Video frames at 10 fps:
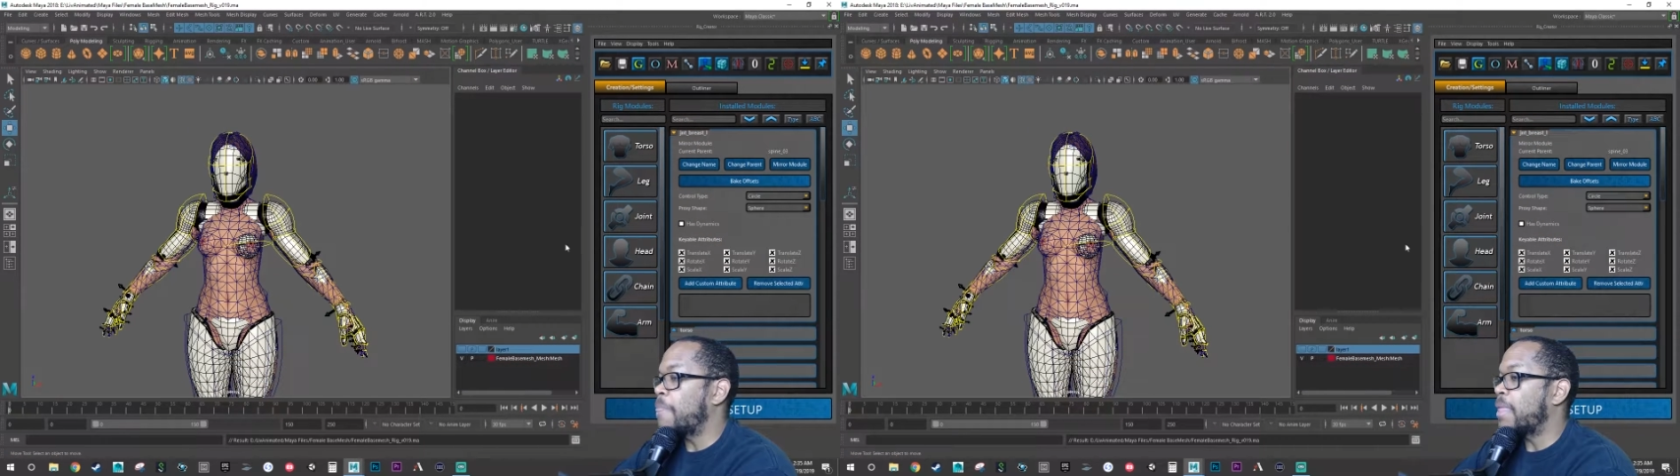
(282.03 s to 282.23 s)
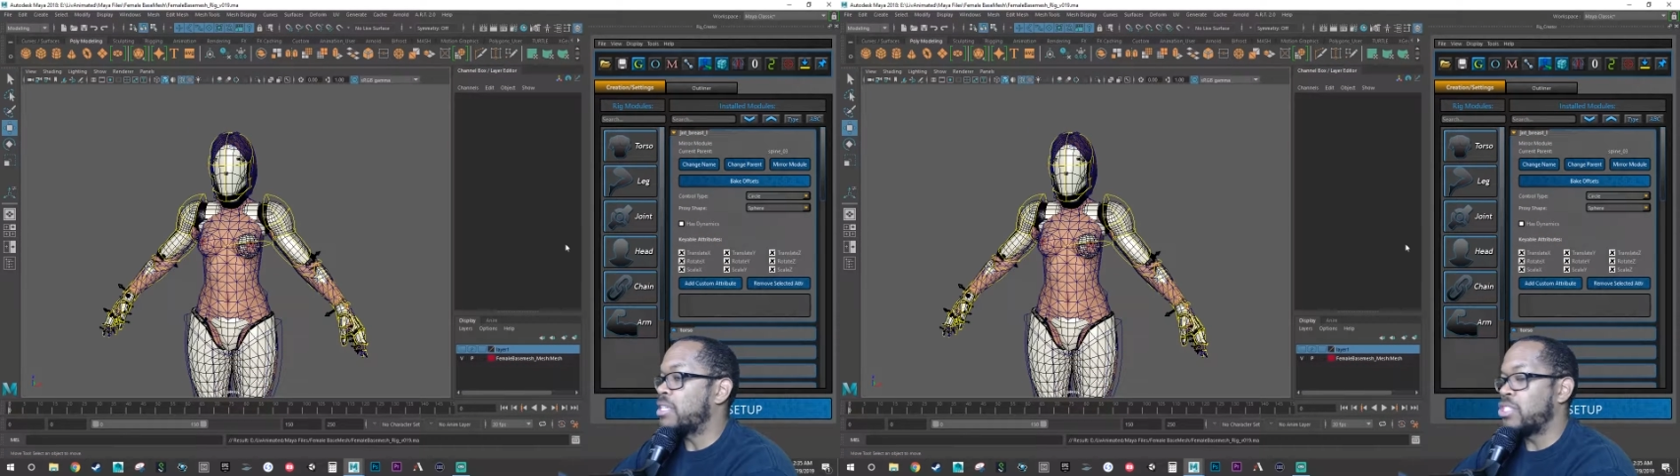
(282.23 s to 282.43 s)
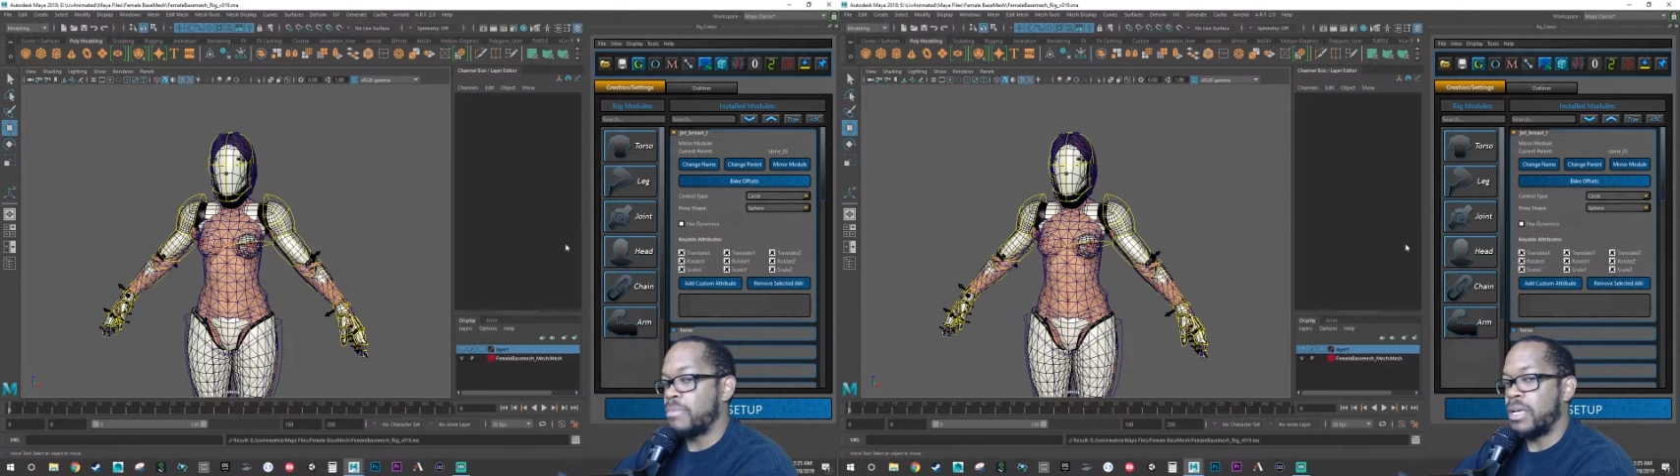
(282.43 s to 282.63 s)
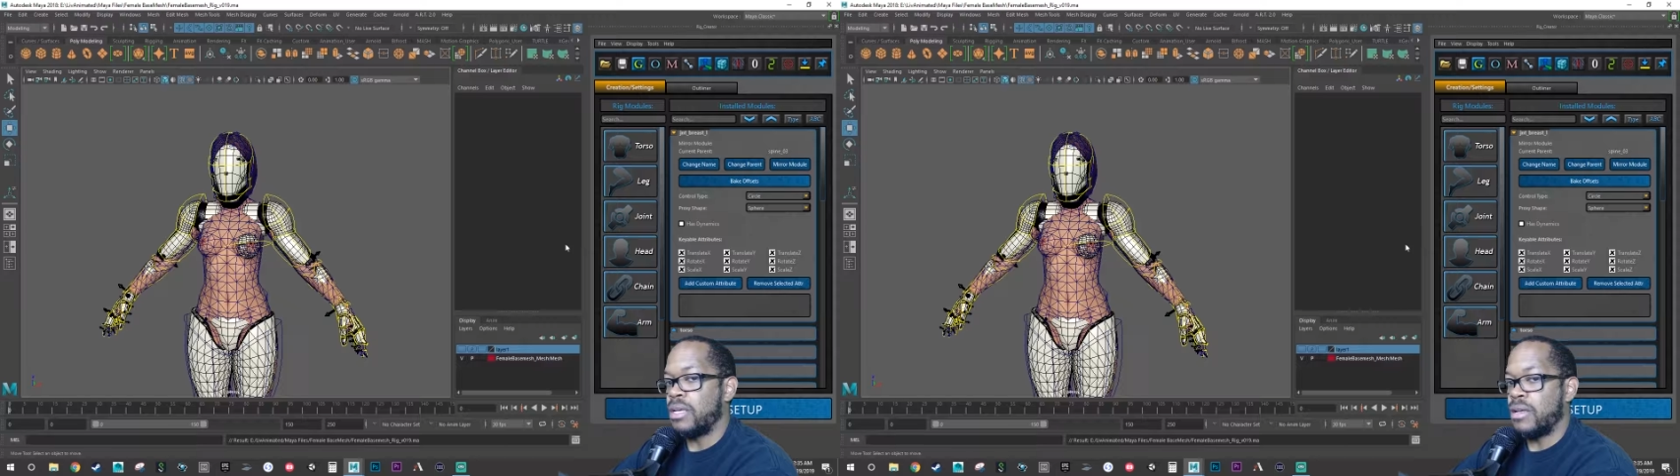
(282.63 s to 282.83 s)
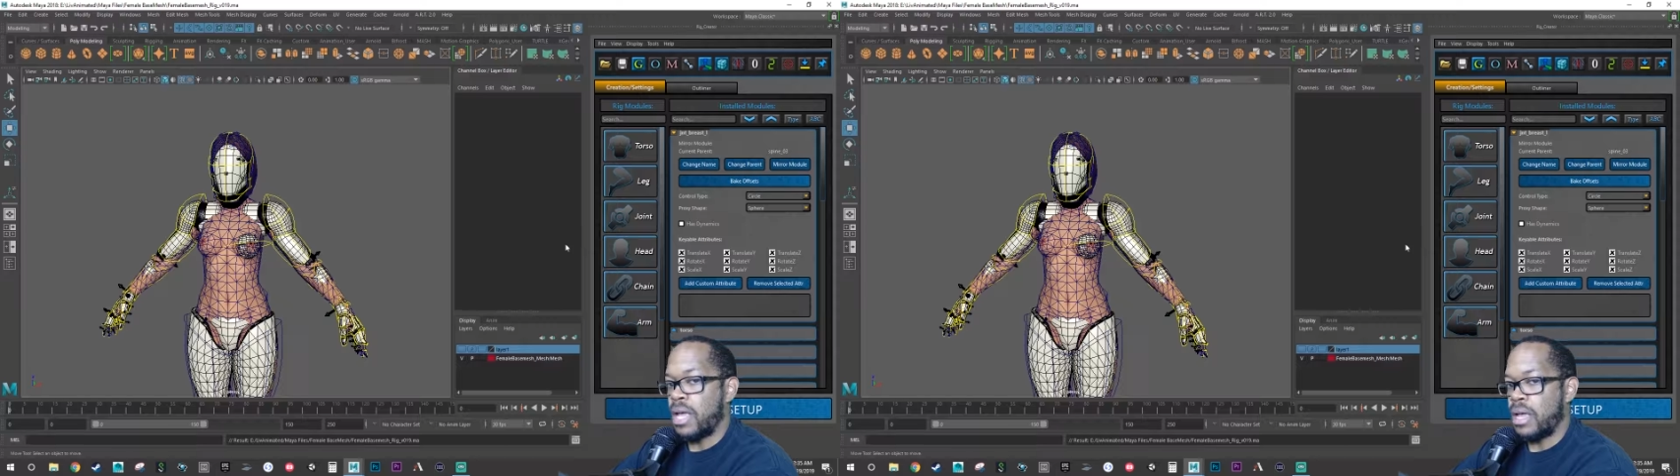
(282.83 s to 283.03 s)
It just
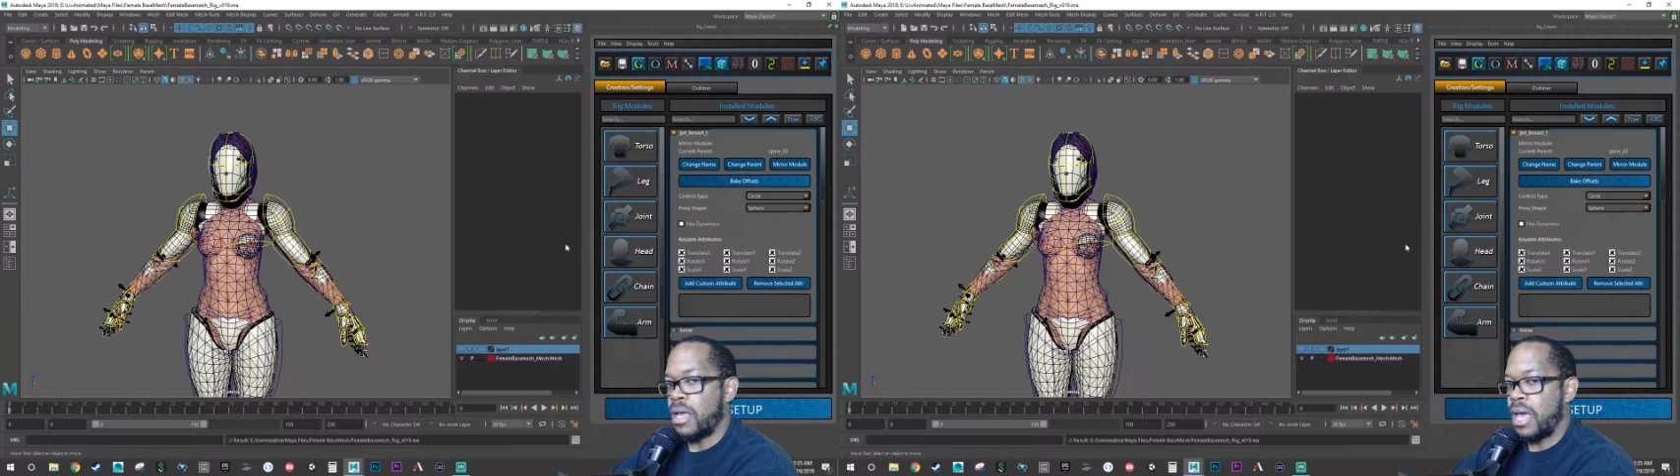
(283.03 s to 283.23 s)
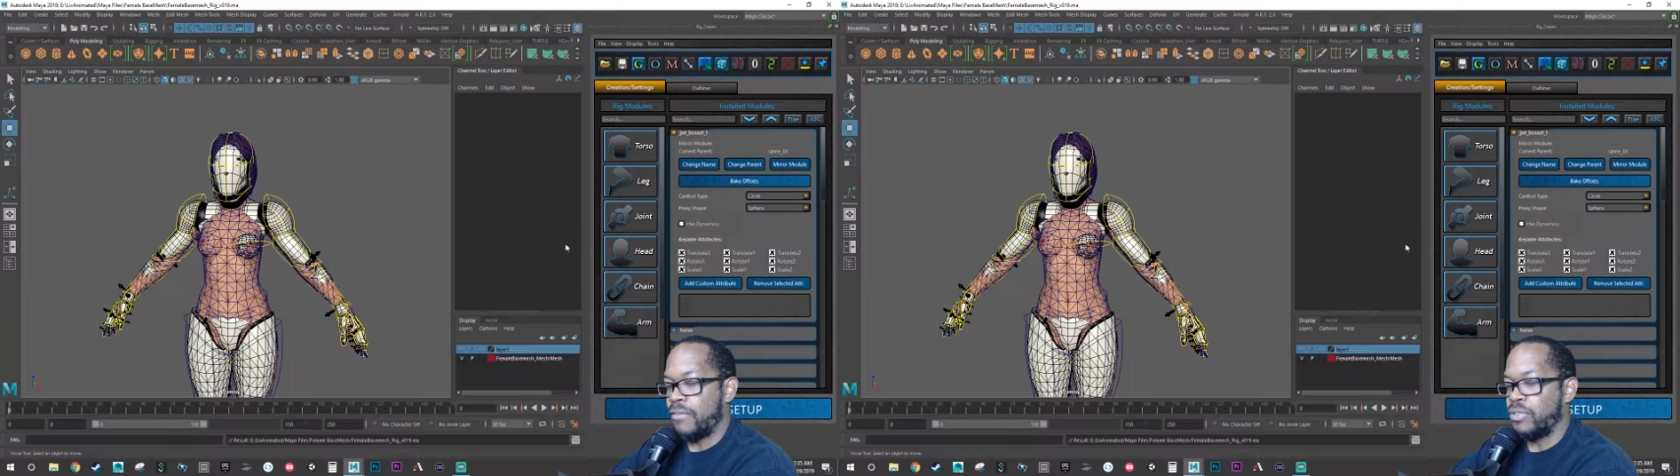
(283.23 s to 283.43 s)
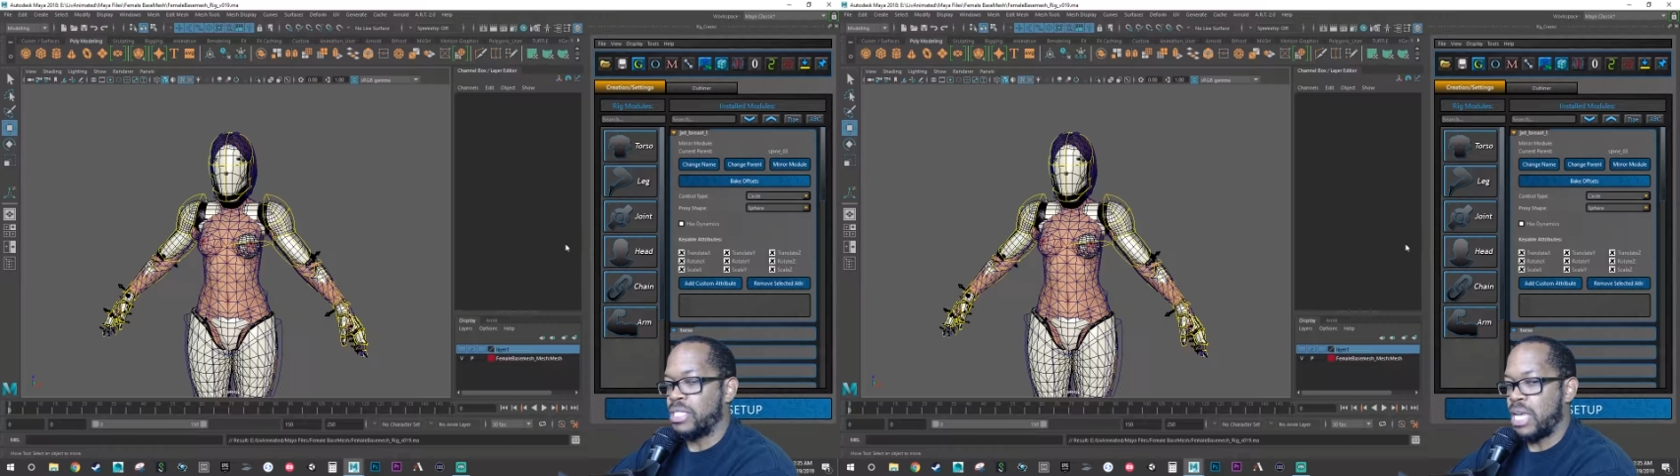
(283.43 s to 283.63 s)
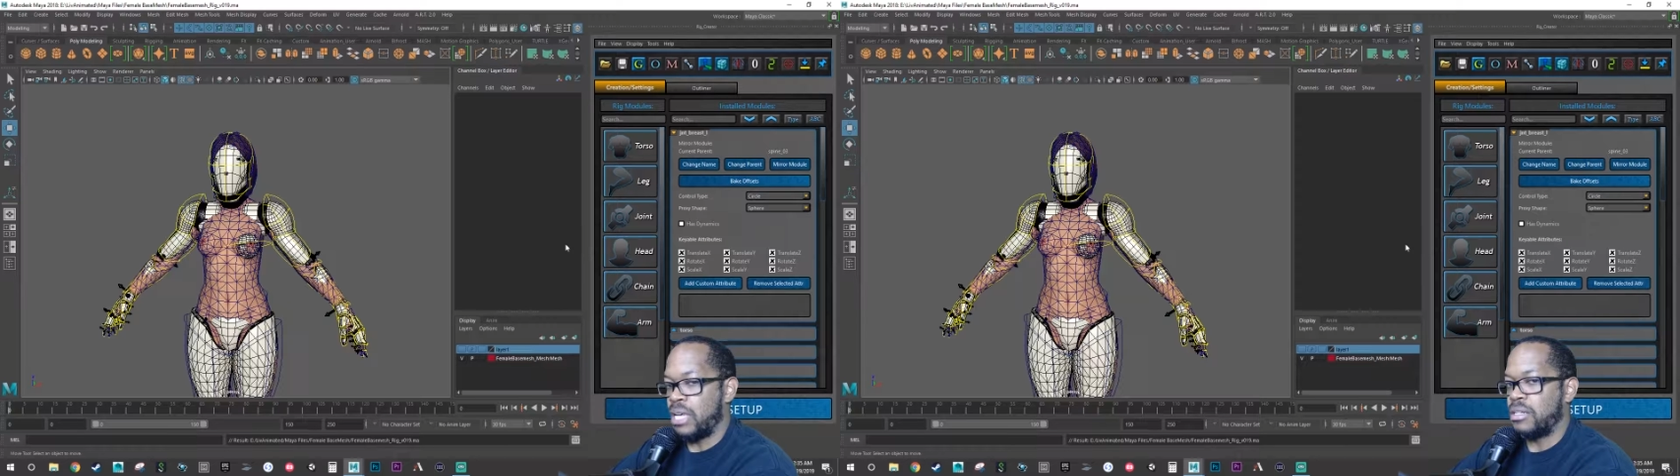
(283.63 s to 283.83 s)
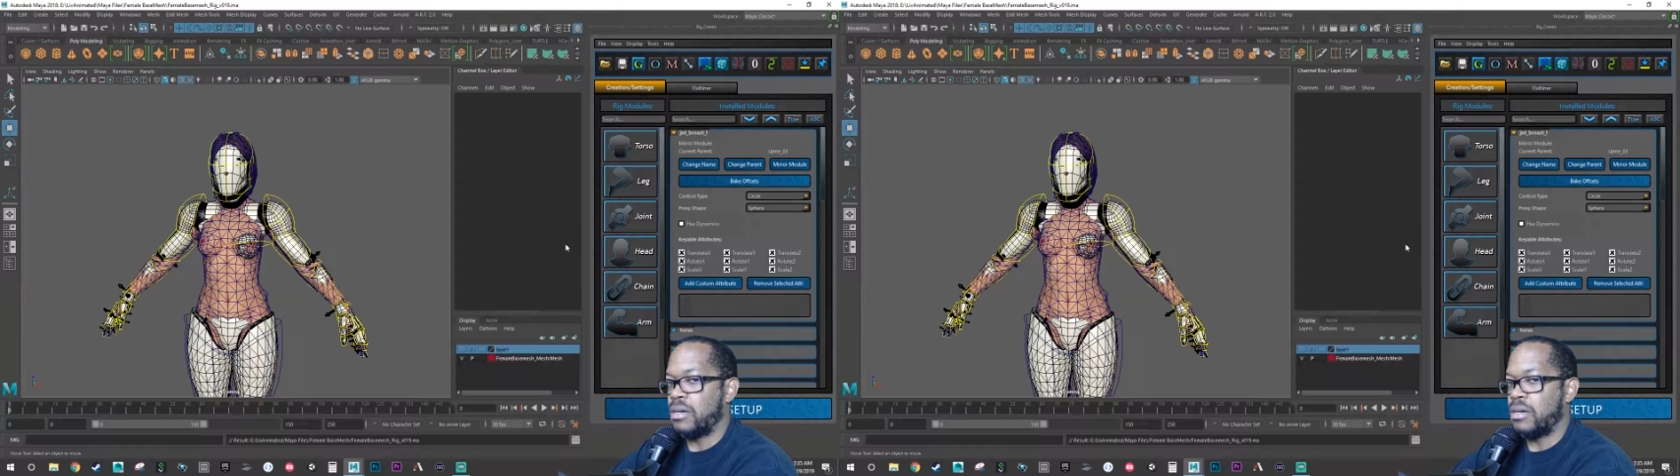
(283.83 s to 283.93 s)
may have retained